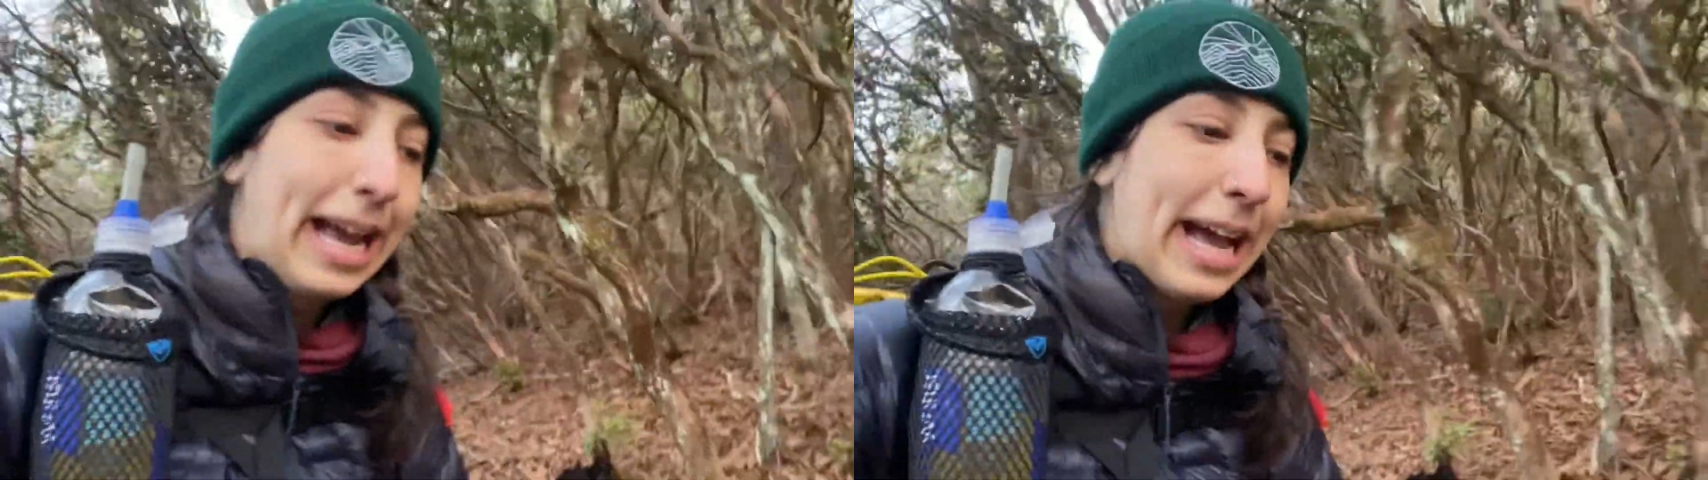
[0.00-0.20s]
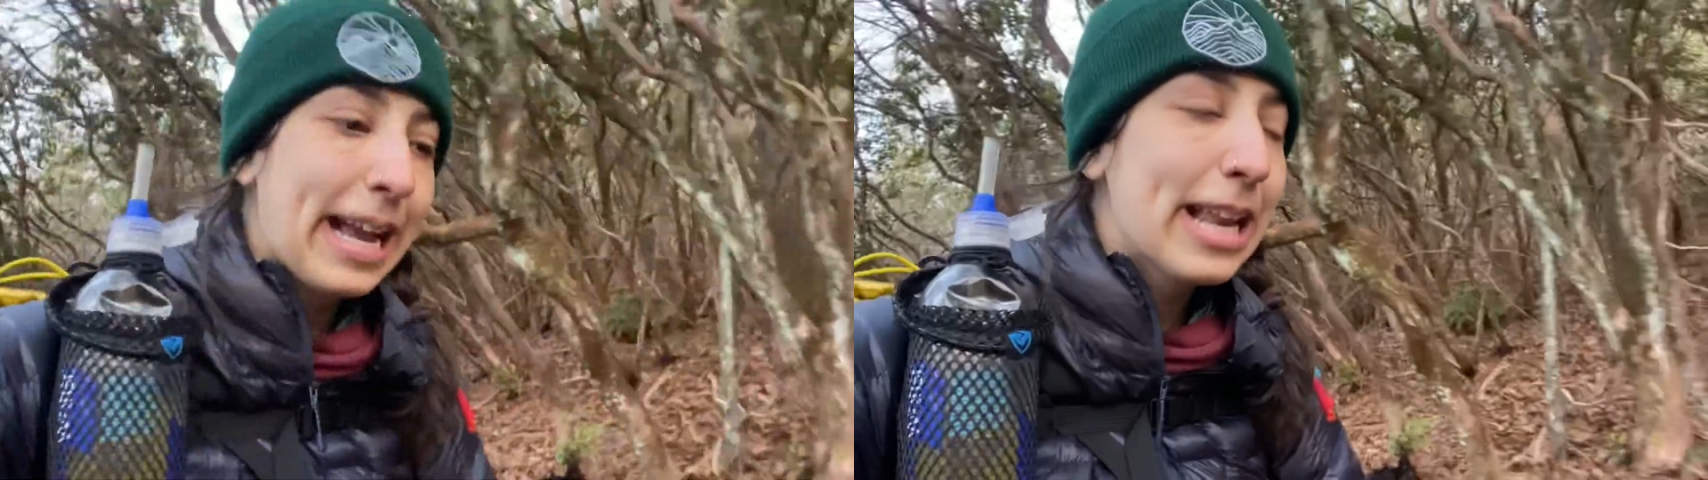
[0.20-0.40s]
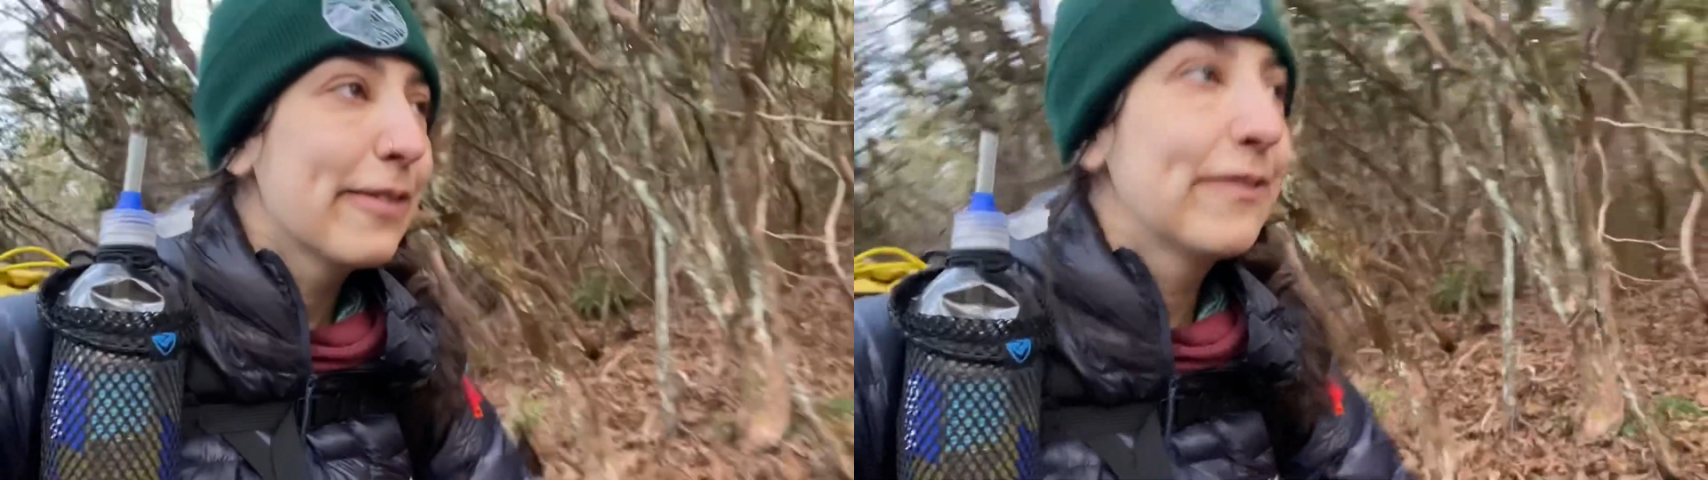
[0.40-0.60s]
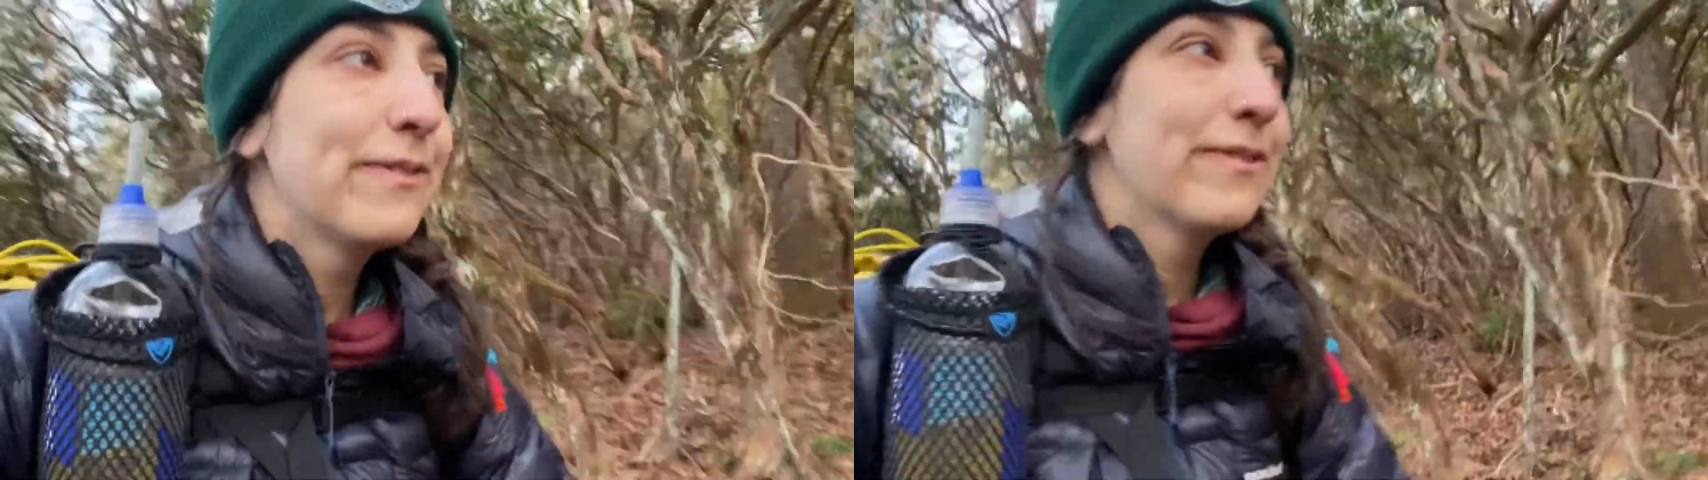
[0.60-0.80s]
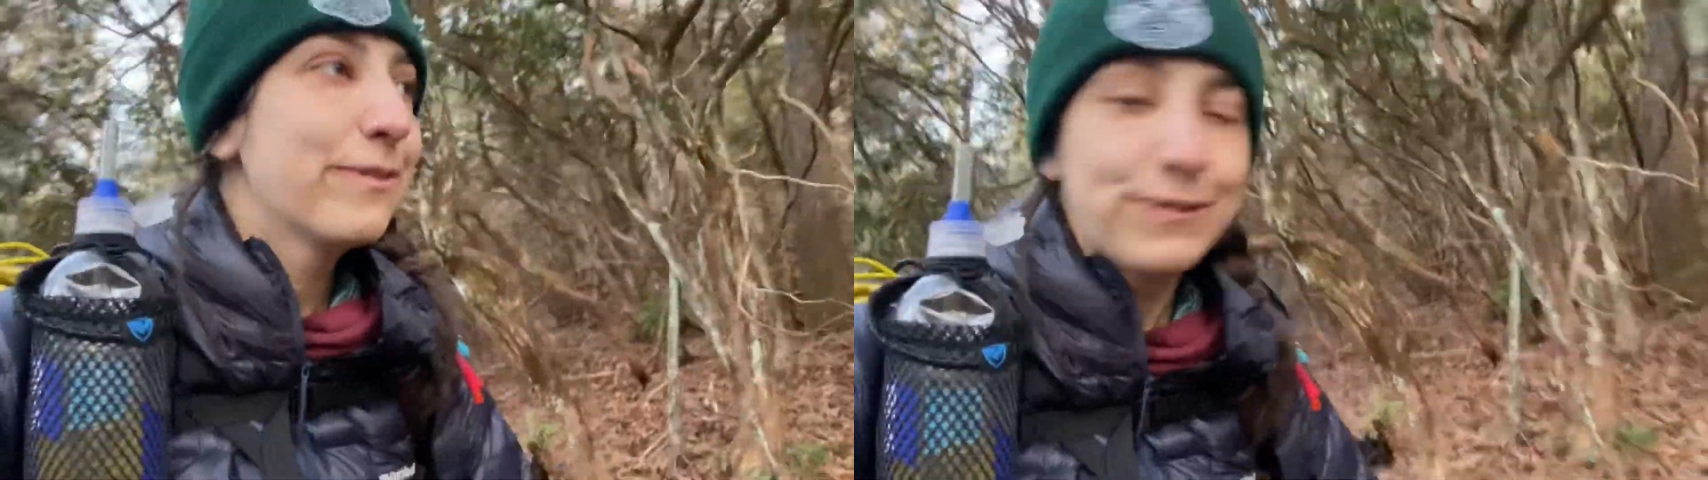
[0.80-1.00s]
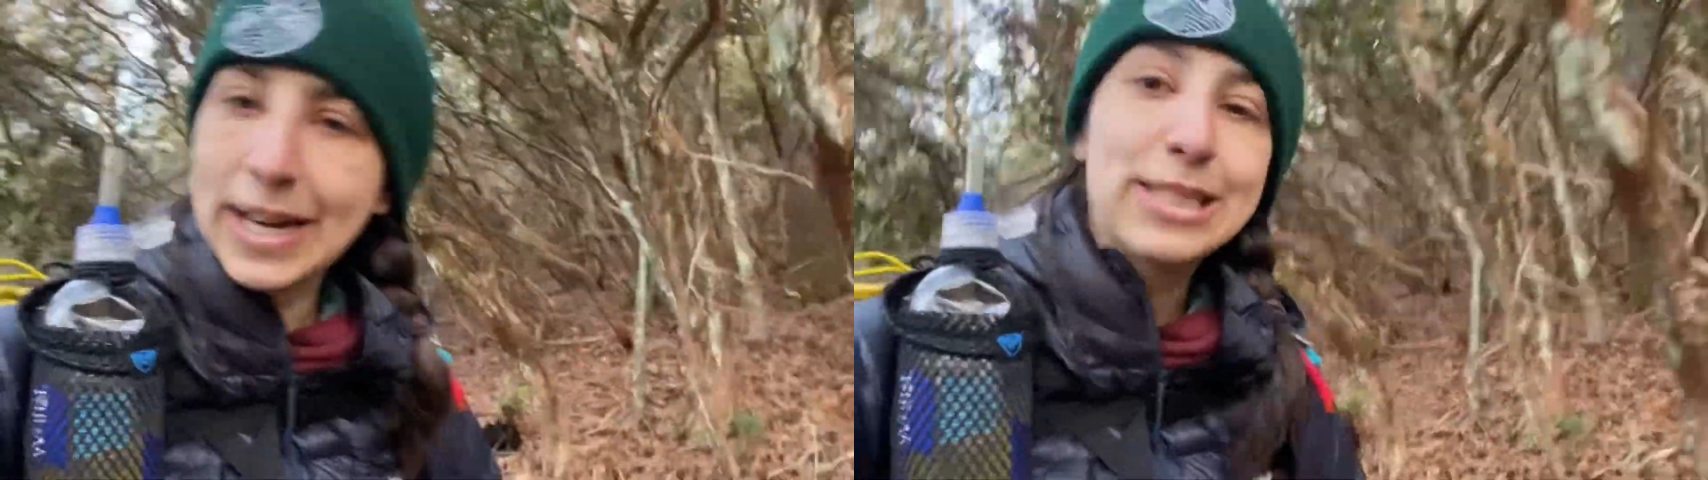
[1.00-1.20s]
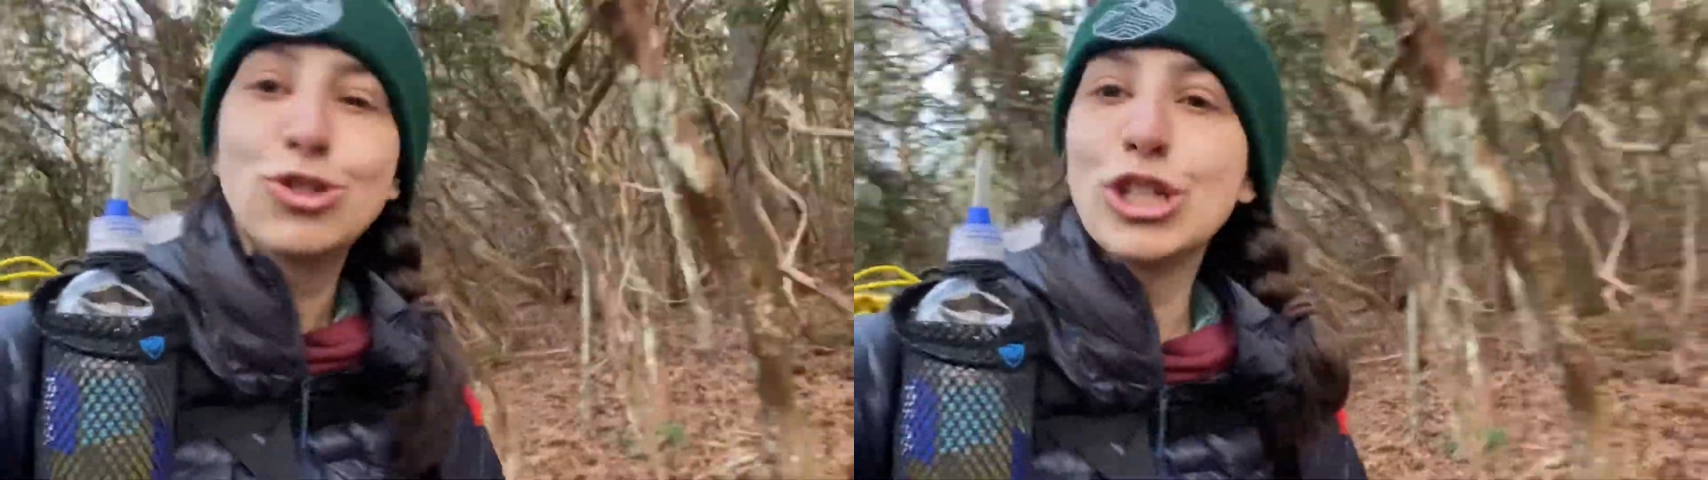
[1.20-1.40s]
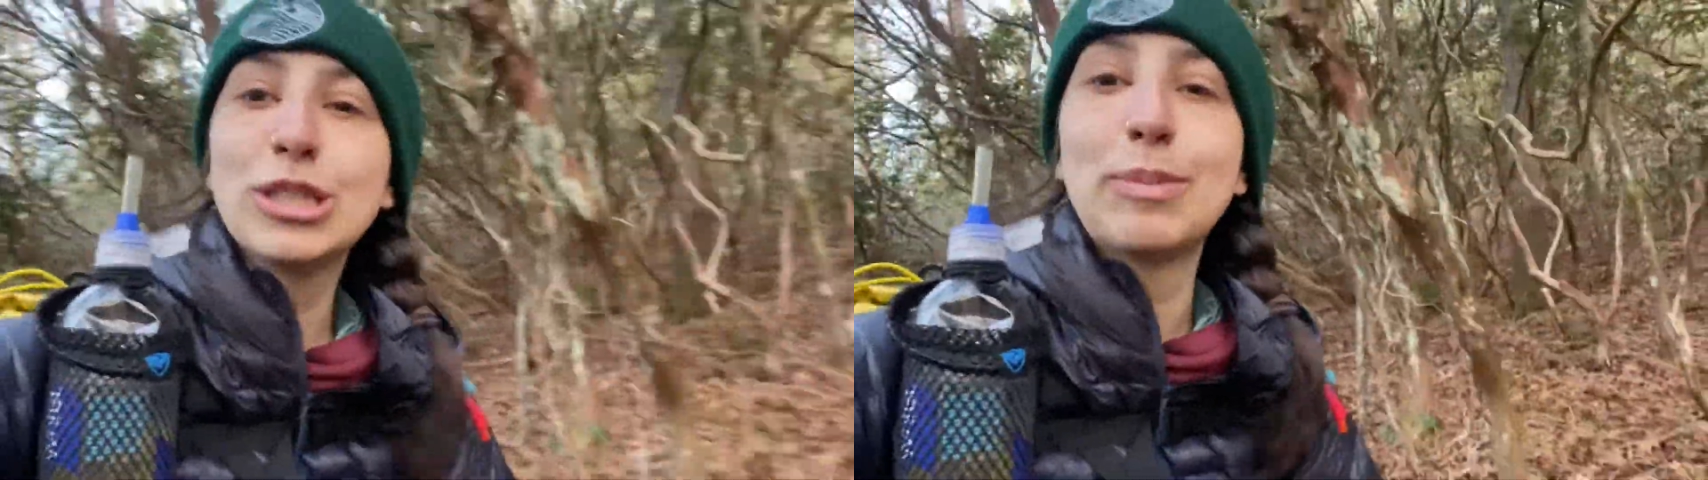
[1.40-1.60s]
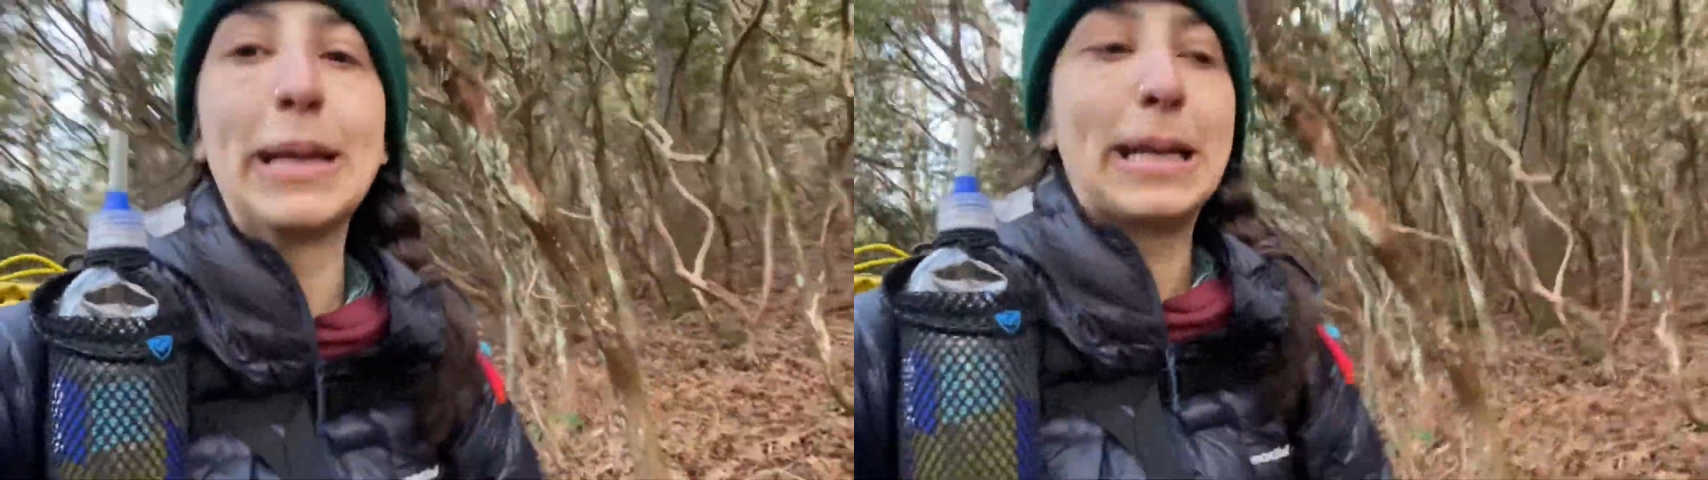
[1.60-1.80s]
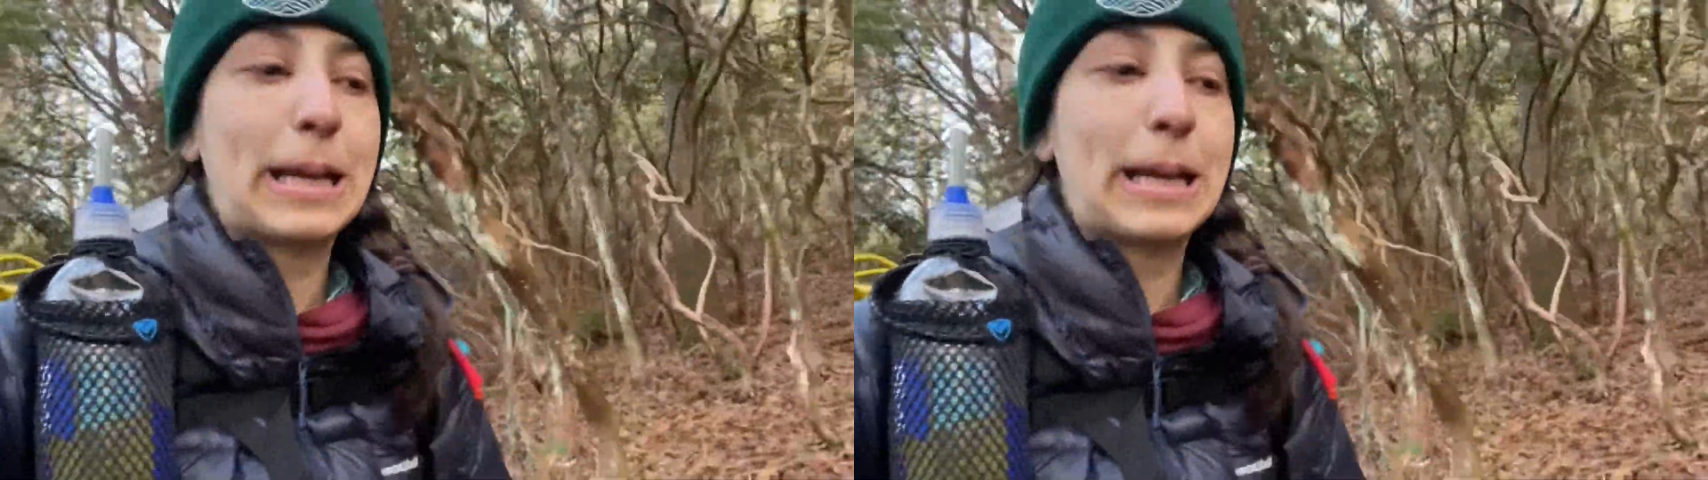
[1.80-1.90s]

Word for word: I got a fucking shin splint.